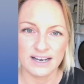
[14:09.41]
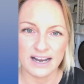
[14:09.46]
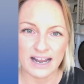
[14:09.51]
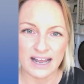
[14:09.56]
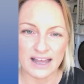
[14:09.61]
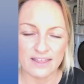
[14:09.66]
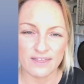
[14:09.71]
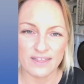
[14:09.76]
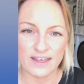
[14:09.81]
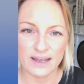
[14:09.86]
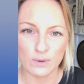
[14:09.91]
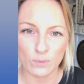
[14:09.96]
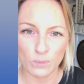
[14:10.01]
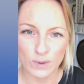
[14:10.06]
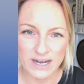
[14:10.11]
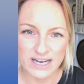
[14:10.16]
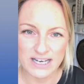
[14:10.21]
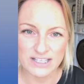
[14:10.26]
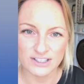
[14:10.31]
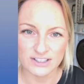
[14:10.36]
and then
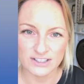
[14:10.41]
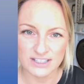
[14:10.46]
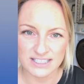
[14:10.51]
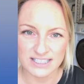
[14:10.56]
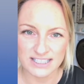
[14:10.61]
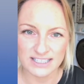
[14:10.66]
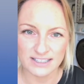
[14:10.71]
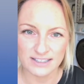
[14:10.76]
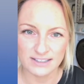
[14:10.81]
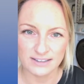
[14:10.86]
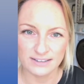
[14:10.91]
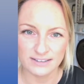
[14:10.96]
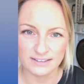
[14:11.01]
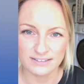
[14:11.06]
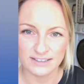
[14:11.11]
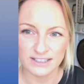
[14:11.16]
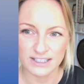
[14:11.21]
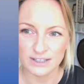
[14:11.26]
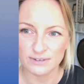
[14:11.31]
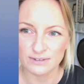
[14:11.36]
wait until,
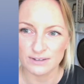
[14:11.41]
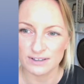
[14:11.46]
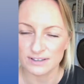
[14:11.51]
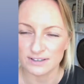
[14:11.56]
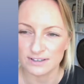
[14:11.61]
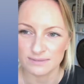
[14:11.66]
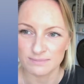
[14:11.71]
you know, the